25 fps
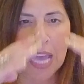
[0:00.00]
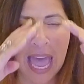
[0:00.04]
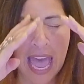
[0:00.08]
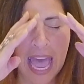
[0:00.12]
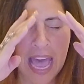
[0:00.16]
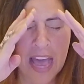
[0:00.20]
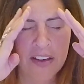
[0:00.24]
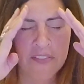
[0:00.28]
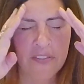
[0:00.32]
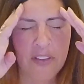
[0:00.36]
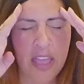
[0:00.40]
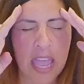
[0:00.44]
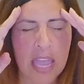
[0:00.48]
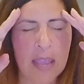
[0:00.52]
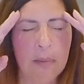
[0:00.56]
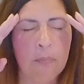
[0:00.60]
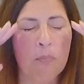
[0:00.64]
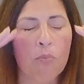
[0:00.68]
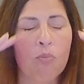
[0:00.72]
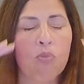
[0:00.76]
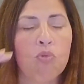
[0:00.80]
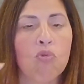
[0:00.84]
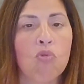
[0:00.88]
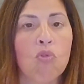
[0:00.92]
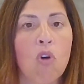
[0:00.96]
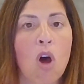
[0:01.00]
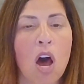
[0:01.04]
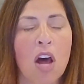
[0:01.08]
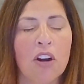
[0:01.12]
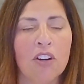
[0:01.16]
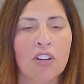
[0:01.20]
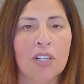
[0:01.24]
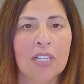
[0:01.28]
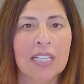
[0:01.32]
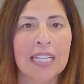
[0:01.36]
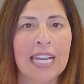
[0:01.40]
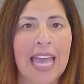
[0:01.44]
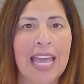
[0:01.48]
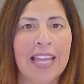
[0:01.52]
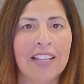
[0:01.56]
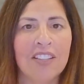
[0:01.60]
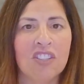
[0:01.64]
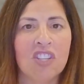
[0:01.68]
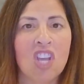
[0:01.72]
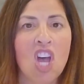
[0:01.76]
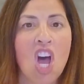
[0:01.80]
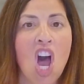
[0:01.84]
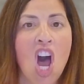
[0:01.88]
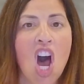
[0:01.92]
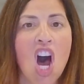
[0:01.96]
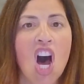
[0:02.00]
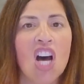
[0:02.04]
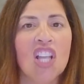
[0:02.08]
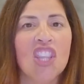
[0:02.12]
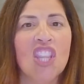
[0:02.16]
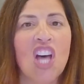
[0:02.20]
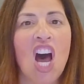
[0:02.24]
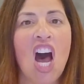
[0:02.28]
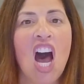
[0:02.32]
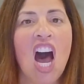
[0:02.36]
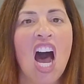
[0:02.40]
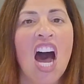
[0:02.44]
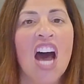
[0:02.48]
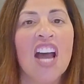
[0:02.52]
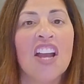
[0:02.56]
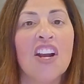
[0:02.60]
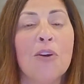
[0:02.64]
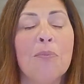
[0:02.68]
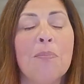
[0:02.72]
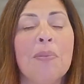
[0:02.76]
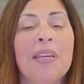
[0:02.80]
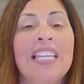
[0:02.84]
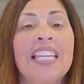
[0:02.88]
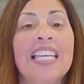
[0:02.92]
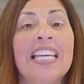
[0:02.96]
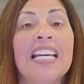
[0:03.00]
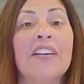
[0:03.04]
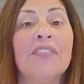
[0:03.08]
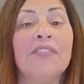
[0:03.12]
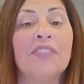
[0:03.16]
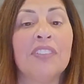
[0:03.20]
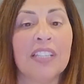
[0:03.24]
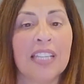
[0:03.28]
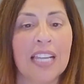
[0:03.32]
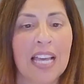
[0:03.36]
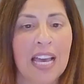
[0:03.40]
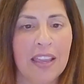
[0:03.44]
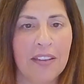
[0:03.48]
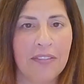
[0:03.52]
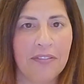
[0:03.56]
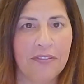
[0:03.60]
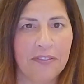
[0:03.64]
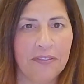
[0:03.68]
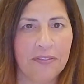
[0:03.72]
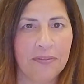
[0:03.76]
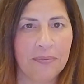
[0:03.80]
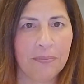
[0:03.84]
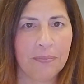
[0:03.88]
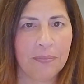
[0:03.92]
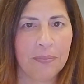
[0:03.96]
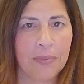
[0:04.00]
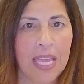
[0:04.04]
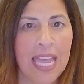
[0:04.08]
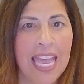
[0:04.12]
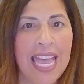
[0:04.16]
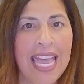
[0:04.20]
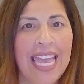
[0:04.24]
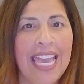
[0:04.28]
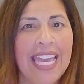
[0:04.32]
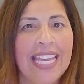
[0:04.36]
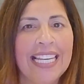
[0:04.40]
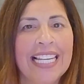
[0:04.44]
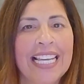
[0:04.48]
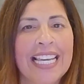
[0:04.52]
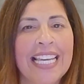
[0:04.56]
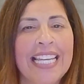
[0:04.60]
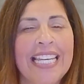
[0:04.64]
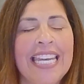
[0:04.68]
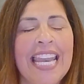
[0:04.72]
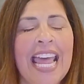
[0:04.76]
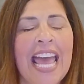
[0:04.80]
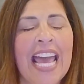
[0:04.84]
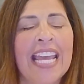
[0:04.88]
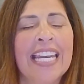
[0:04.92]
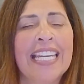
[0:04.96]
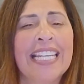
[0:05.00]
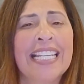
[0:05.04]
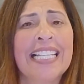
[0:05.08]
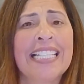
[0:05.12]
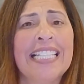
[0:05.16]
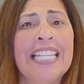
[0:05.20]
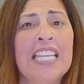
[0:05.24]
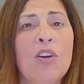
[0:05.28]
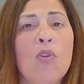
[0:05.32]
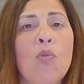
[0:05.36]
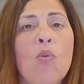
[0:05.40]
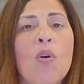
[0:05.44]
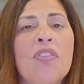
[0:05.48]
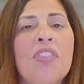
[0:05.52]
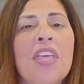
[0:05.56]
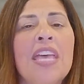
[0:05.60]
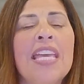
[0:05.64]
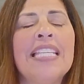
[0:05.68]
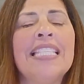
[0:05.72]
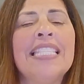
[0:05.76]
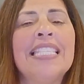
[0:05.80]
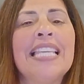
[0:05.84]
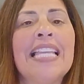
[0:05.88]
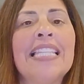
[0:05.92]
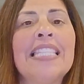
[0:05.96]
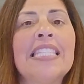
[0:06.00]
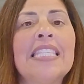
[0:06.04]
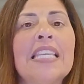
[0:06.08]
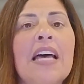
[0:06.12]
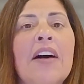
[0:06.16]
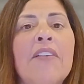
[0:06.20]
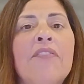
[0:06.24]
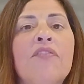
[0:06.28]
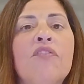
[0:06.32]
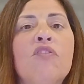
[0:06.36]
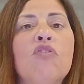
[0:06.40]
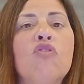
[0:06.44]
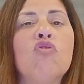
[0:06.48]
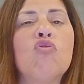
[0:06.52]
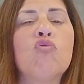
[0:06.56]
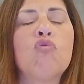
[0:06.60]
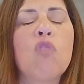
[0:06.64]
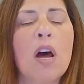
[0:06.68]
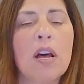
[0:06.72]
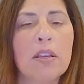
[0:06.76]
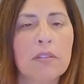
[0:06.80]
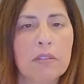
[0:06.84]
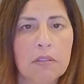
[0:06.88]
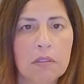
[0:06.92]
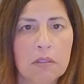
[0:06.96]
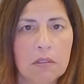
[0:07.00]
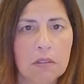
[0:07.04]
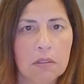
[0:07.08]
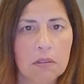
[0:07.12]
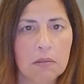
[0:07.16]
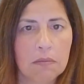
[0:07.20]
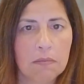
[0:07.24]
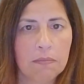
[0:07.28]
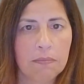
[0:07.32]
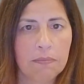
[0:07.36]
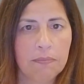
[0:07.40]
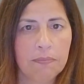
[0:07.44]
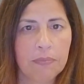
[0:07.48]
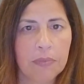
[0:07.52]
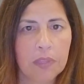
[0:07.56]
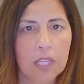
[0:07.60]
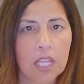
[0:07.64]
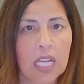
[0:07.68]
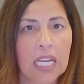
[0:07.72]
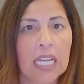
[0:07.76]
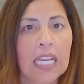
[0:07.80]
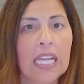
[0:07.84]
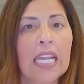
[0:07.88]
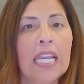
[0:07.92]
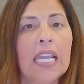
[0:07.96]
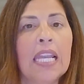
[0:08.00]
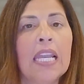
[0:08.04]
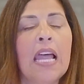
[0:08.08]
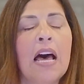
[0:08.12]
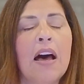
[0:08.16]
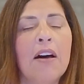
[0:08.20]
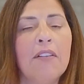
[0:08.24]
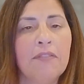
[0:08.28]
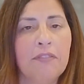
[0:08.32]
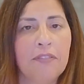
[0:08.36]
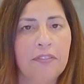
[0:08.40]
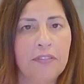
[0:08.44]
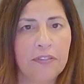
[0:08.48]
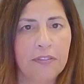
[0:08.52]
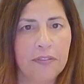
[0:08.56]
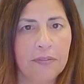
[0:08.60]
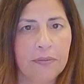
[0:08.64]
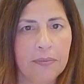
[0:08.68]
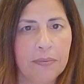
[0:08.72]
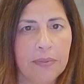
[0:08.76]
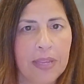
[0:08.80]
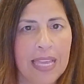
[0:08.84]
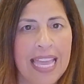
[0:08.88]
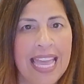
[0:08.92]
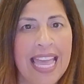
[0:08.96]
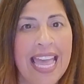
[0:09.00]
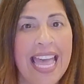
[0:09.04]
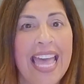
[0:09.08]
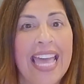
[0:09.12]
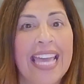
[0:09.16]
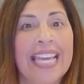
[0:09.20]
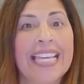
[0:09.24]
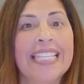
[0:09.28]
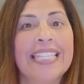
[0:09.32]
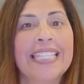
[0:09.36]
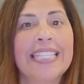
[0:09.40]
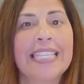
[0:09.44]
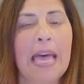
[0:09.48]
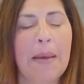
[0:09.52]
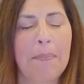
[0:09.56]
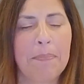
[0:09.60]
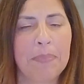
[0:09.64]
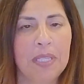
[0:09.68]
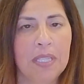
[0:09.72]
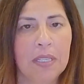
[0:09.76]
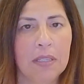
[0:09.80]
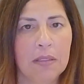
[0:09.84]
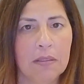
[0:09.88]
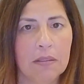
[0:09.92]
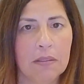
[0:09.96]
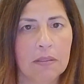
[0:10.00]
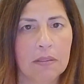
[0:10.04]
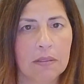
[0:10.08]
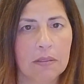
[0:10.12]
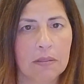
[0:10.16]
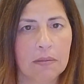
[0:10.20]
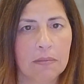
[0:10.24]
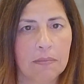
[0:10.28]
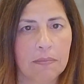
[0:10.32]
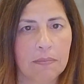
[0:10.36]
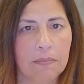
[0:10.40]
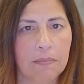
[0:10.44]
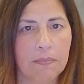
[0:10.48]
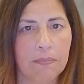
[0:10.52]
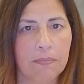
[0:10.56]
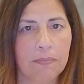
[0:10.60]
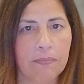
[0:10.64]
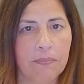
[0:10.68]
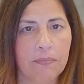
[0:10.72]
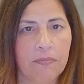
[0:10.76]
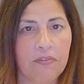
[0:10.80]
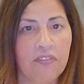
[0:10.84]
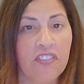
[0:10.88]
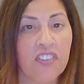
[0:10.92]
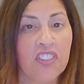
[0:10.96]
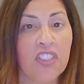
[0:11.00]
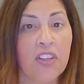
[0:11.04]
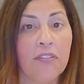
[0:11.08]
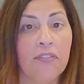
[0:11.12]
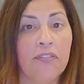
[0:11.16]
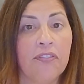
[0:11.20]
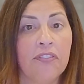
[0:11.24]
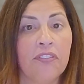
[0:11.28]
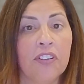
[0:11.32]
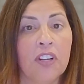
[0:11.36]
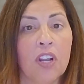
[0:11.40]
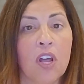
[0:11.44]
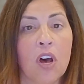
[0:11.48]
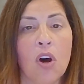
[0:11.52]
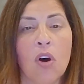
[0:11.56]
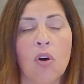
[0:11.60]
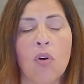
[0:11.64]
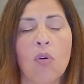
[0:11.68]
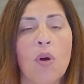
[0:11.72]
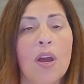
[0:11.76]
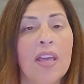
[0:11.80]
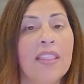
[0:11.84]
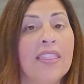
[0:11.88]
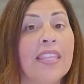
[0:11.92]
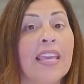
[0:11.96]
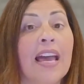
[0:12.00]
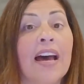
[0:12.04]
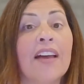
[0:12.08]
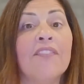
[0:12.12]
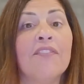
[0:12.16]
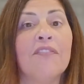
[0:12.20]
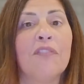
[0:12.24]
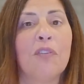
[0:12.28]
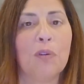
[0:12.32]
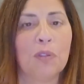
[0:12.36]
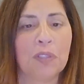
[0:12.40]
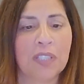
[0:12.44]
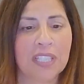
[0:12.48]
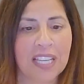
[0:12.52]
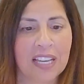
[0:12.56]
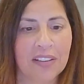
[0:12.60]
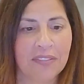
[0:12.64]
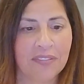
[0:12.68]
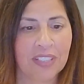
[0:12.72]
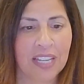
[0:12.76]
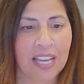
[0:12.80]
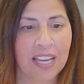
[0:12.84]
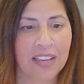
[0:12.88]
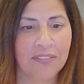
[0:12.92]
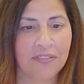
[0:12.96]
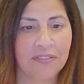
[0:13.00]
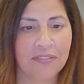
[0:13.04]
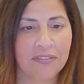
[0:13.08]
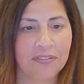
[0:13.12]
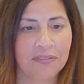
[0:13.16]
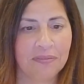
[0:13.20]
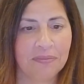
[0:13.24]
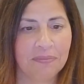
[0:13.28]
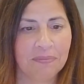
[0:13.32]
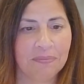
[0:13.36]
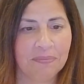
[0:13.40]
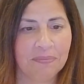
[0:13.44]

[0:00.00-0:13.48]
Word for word: have a broader lens on the higher meaning of life and connecting with a sense of trust, love, acceptance for the flow and the unfolding of life.